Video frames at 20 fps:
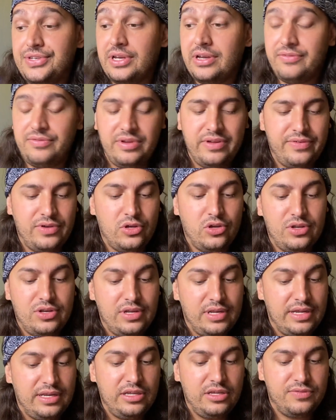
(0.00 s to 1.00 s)
I've never heard
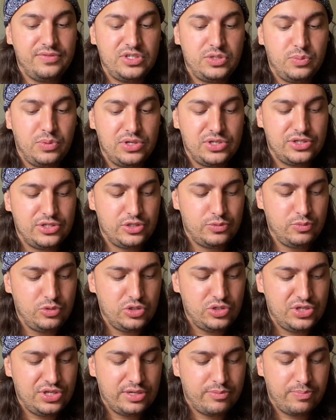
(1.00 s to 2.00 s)
any of this person's
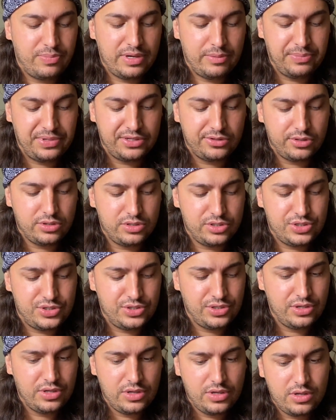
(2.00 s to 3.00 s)
music, but because,
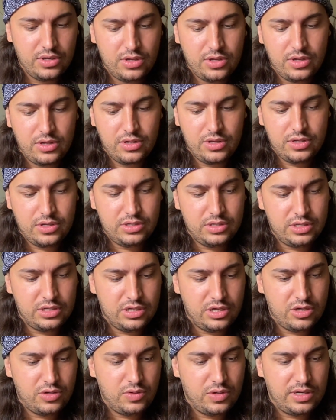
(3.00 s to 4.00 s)
you
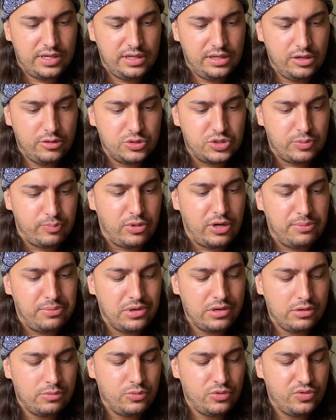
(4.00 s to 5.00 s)
know, I know it's a
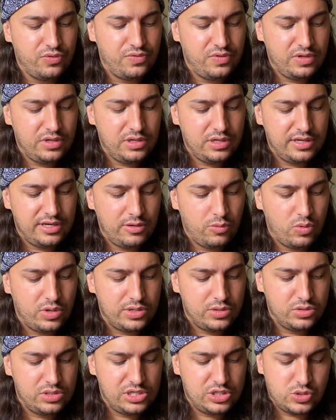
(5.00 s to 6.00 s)
popular movie and it won
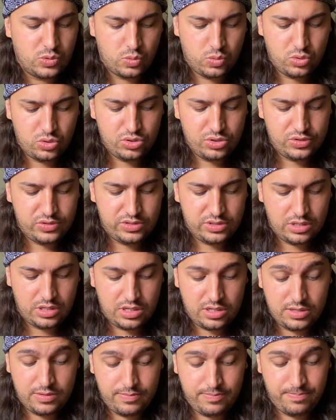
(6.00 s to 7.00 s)
all these awards,
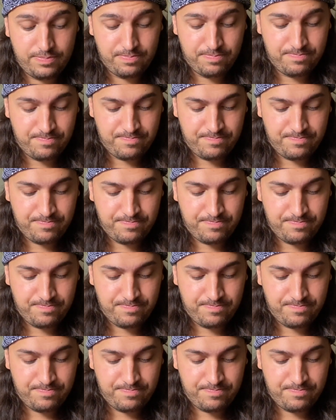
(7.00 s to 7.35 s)
thought